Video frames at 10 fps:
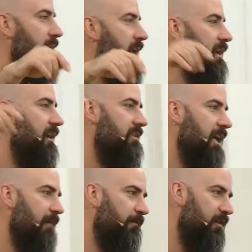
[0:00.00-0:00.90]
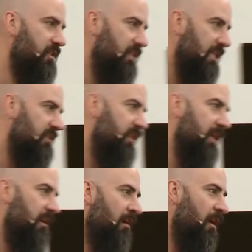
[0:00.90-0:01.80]
being a day for
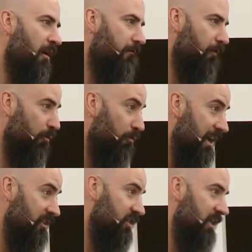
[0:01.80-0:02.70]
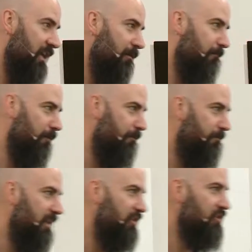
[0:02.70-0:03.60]
ceasing, for resting, for
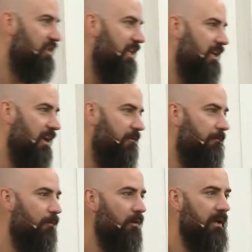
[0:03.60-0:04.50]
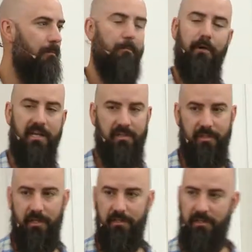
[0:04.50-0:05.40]
feasting, and for
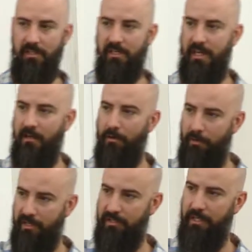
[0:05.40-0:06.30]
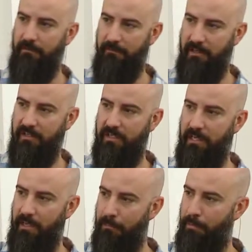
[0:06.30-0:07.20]
embracing. Ceasing, resting,
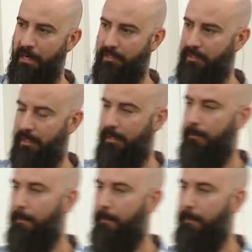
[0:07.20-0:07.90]
feasting, embracing.